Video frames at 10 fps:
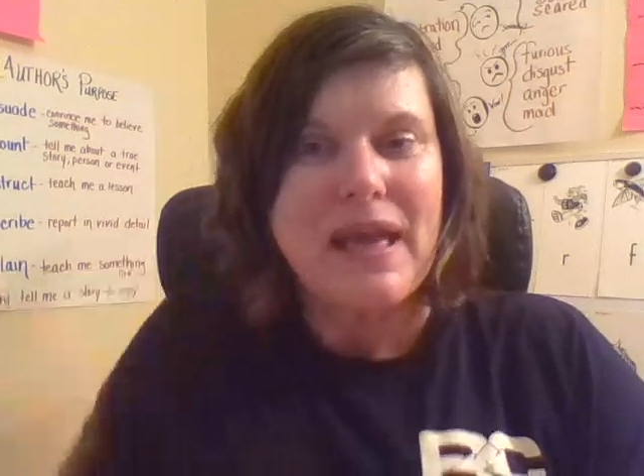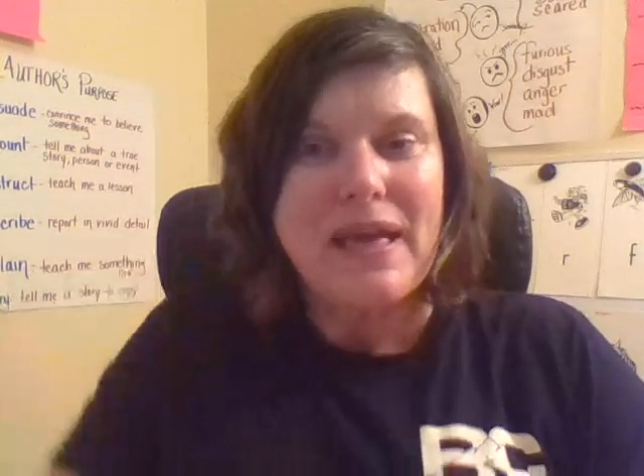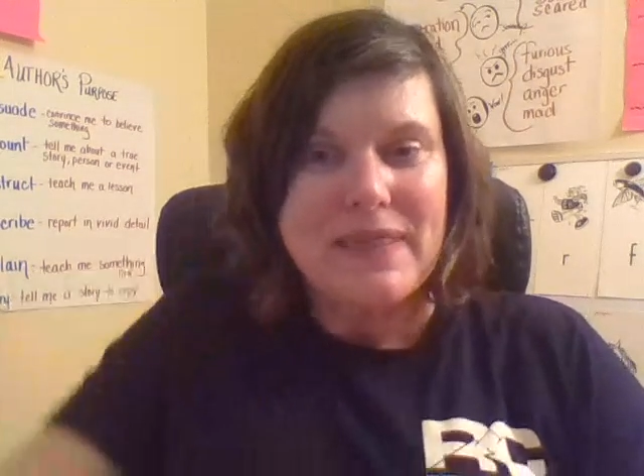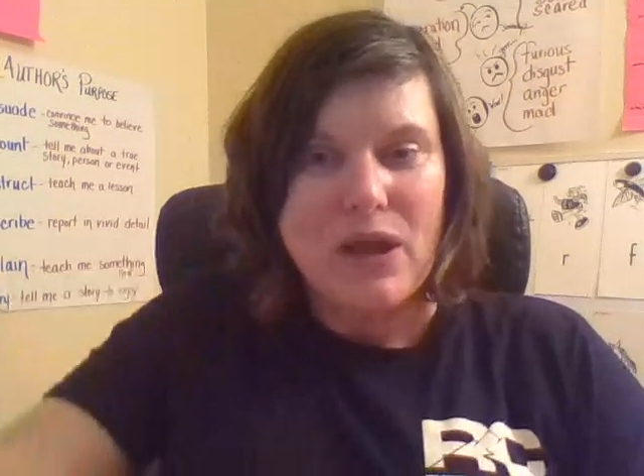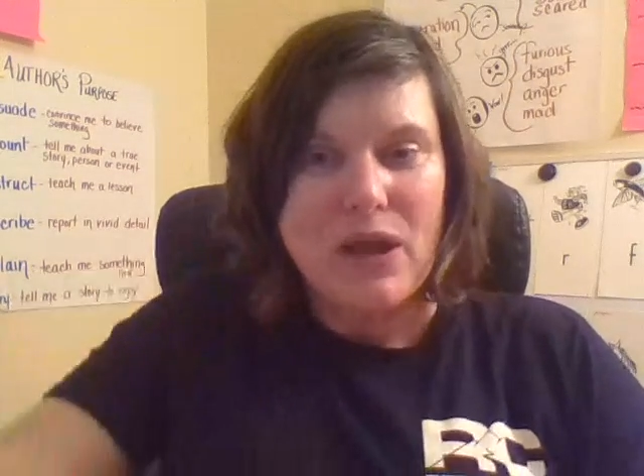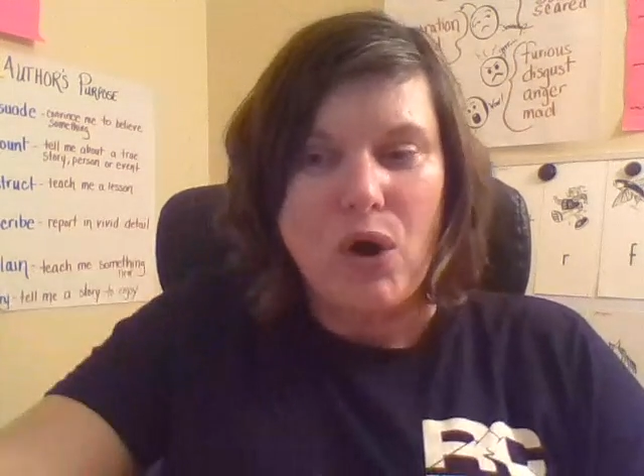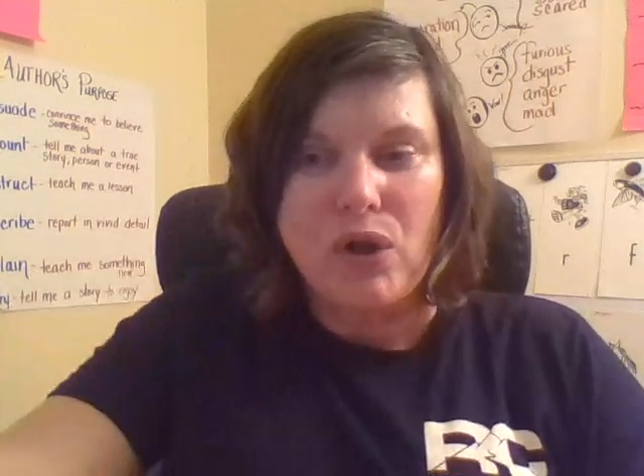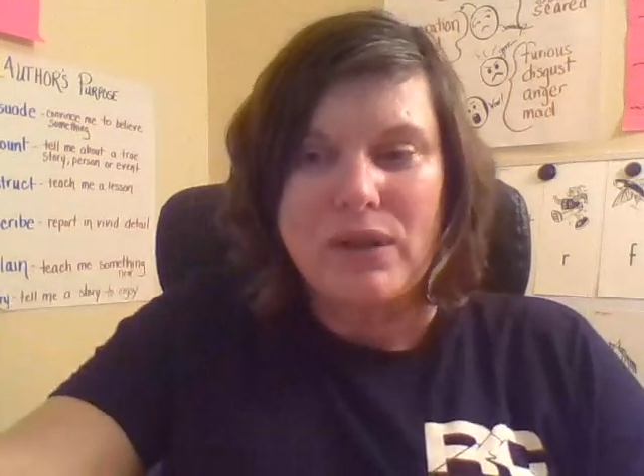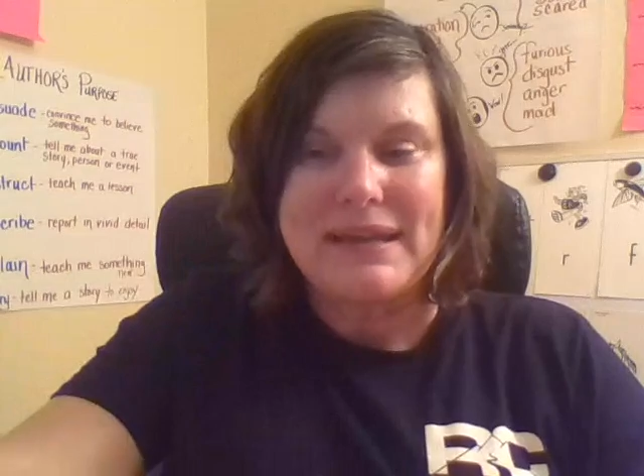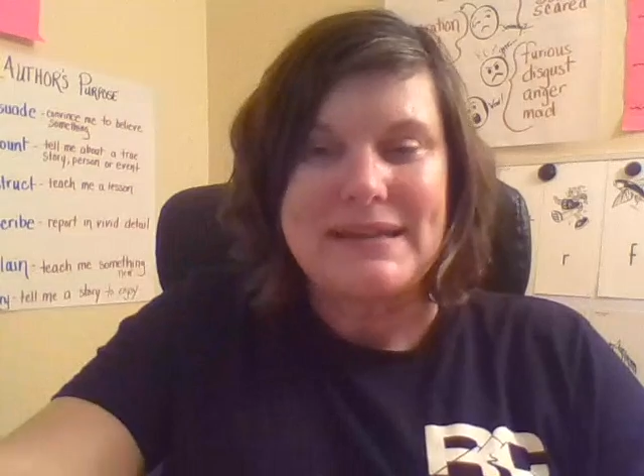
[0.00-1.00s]
They
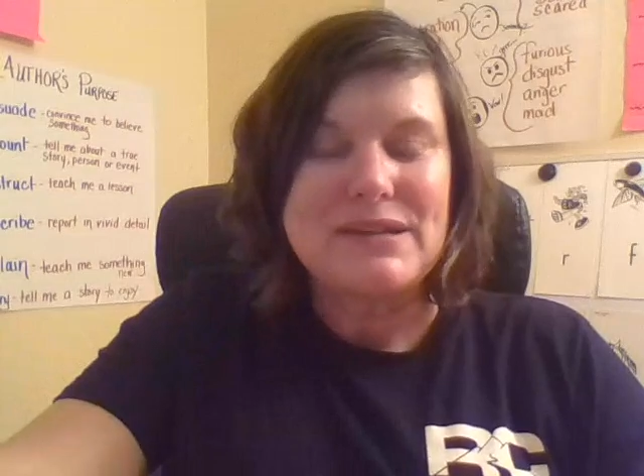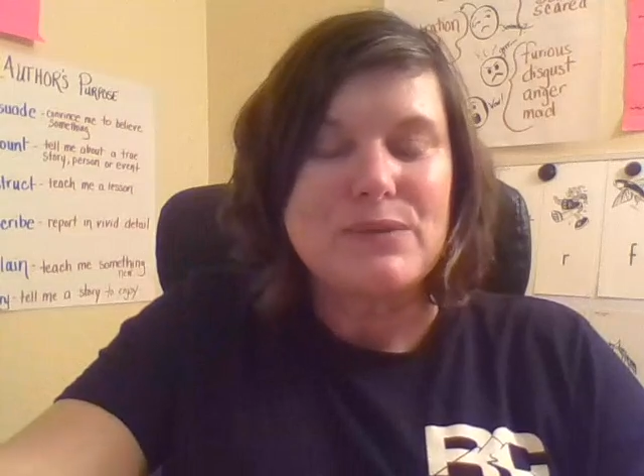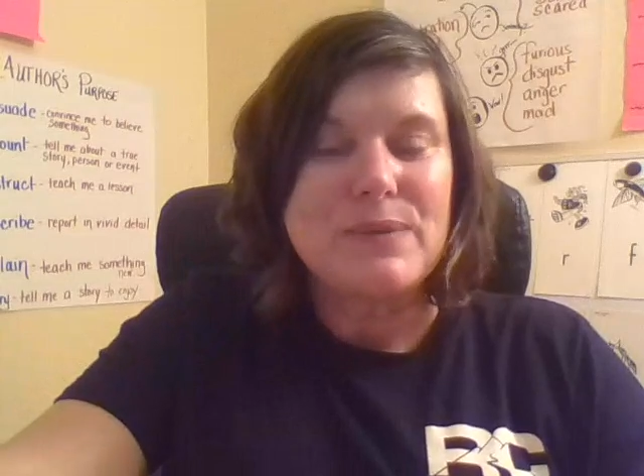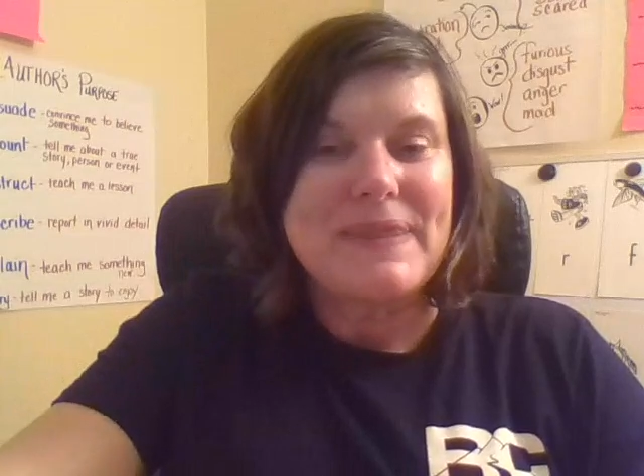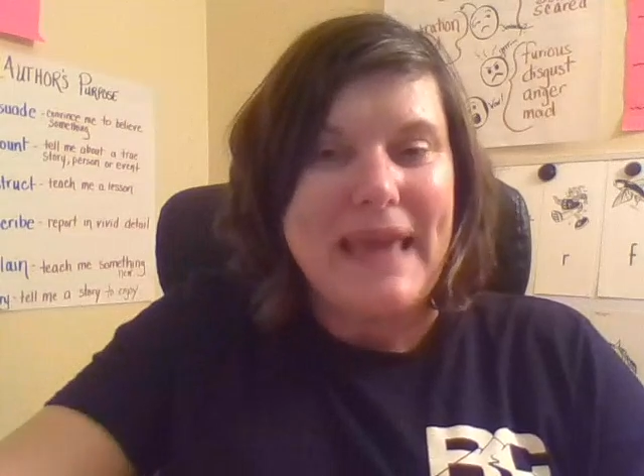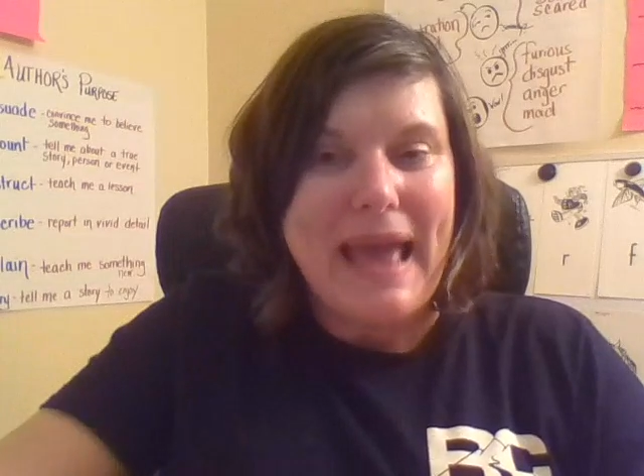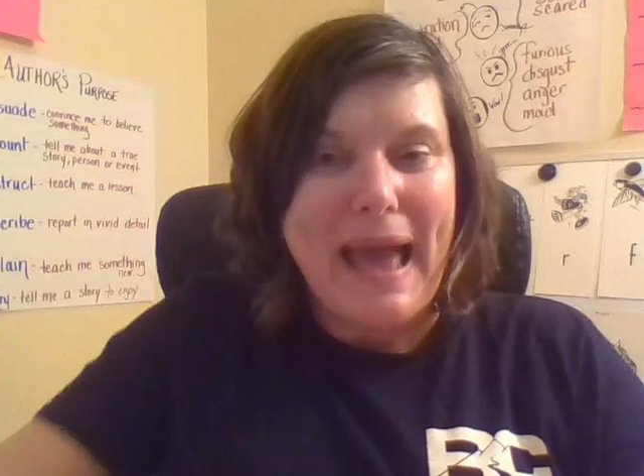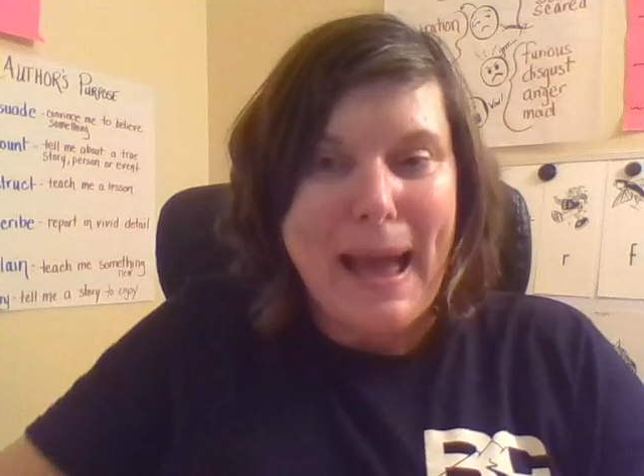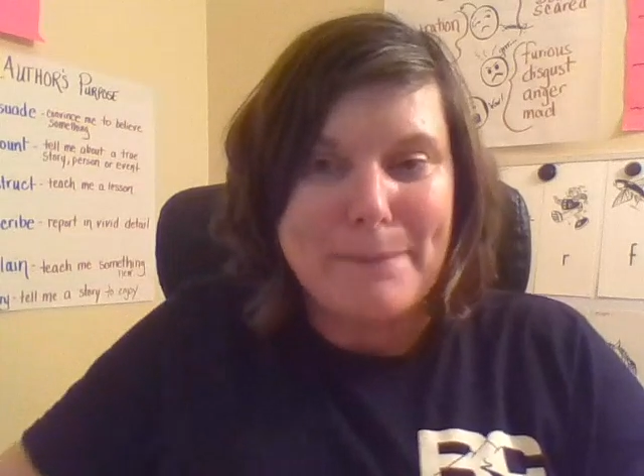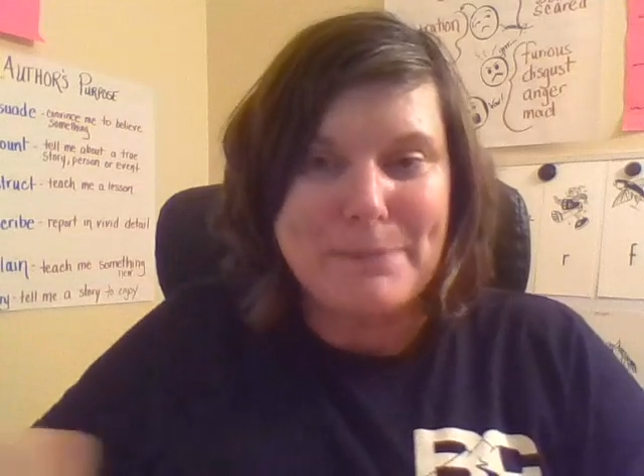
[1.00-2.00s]
all ended with the
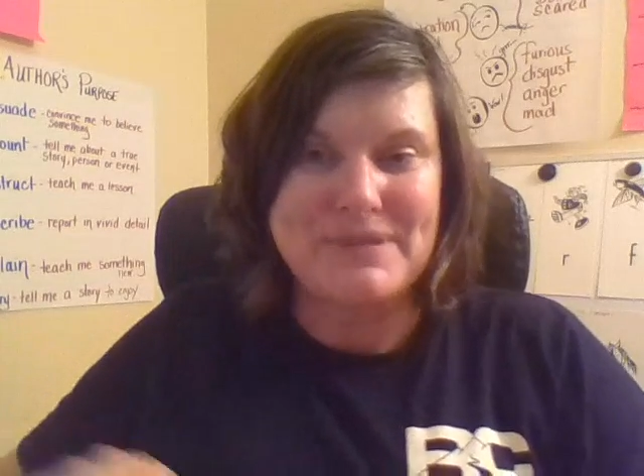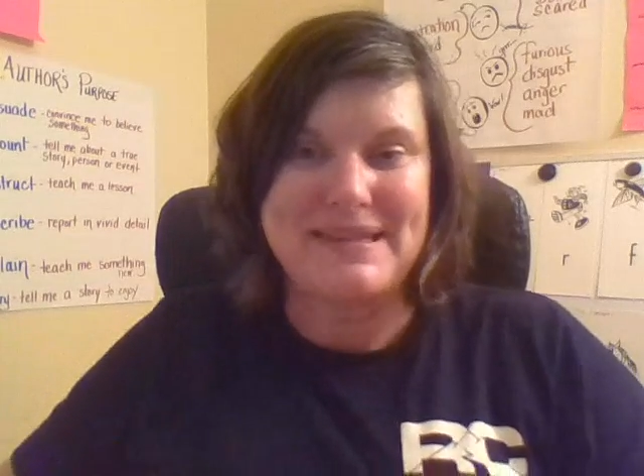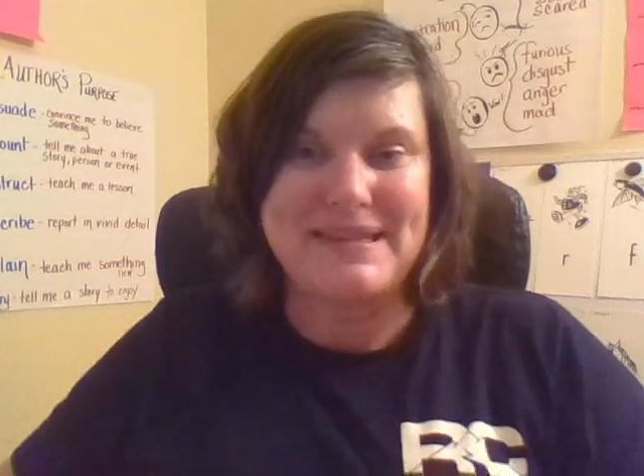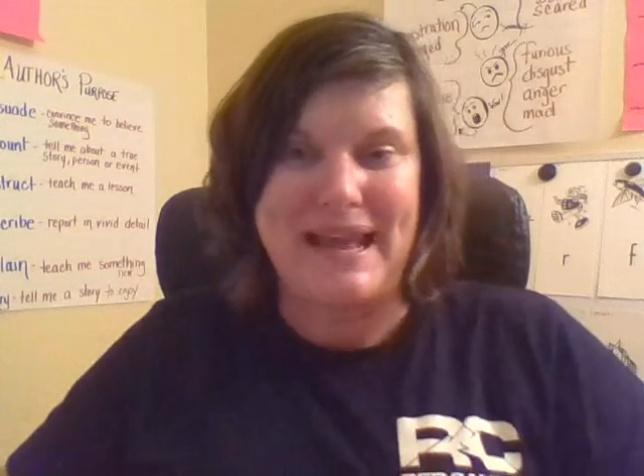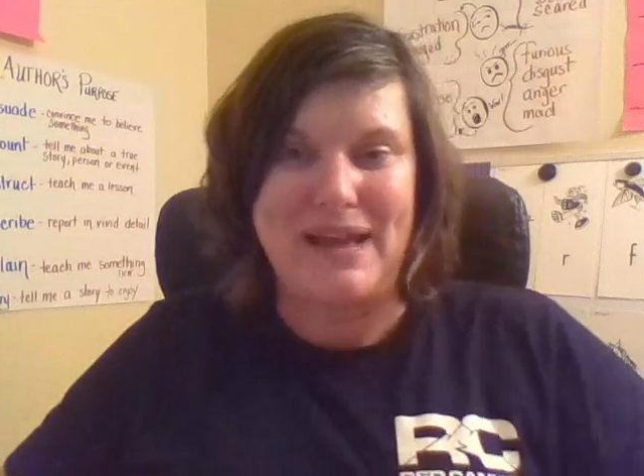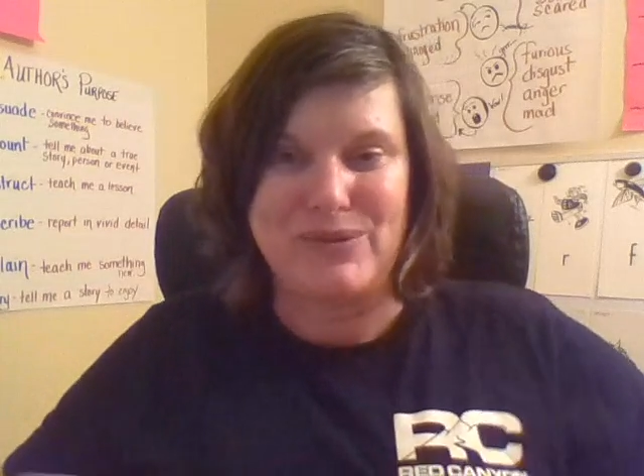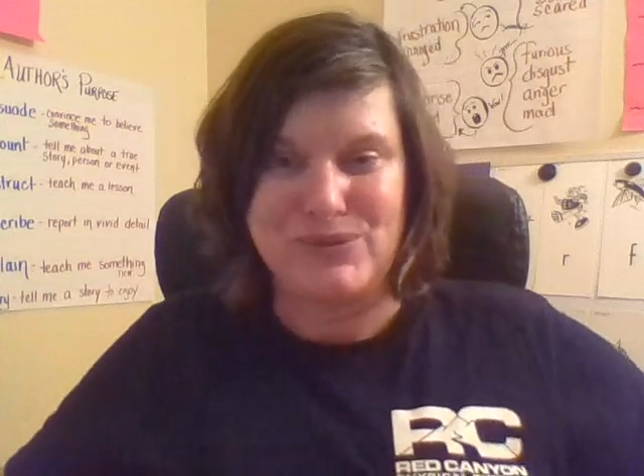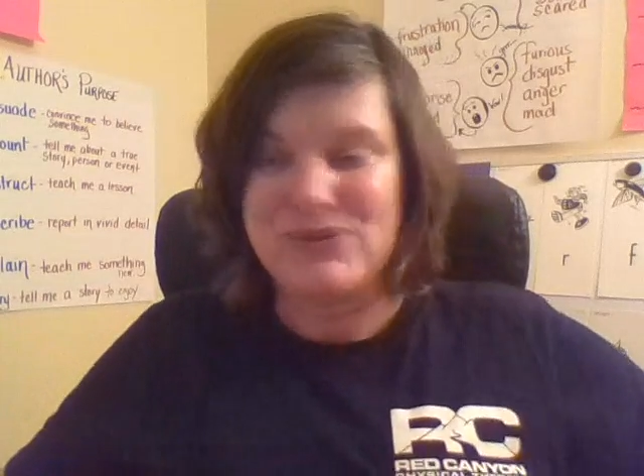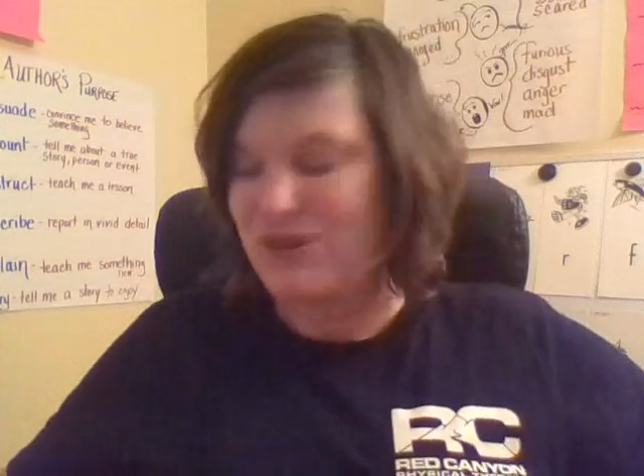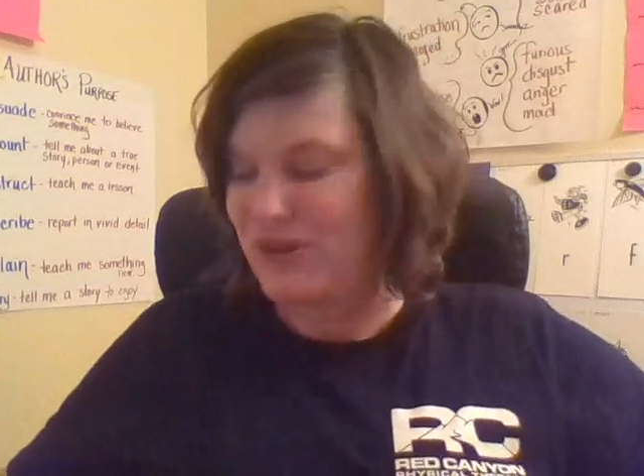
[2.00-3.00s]
app sound.